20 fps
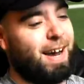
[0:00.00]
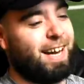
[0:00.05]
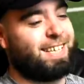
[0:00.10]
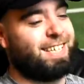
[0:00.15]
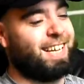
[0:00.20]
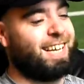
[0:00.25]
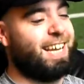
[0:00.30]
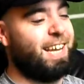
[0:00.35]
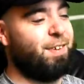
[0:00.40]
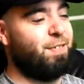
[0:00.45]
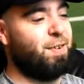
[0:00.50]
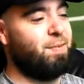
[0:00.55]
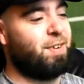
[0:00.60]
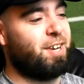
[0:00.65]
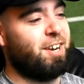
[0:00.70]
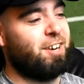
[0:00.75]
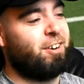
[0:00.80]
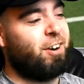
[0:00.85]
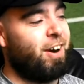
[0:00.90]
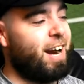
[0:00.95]
about to give
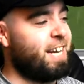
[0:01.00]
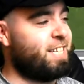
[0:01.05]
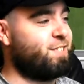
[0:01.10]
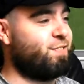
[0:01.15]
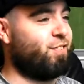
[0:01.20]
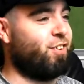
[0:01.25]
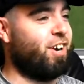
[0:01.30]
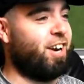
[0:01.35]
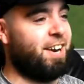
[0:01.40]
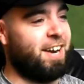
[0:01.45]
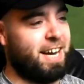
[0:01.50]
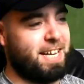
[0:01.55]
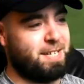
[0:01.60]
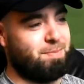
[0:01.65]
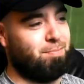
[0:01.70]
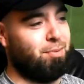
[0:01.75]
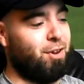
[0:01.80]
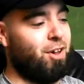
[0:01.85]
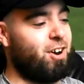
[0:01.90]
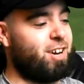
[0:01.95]
him congrats for a
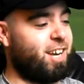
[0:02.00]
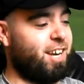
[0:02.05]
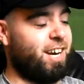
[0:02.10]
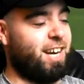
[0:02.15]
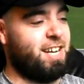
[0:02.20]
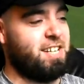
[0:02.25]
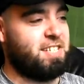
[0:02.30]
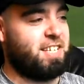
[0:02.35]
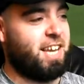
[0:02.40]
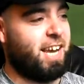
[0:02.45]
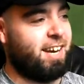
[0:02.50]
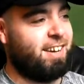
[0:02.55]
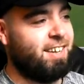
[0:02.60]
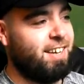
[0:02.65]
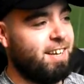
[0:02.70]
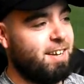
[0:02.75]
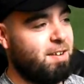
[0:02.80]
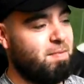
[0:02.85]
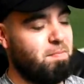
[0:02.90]
nice block and I just get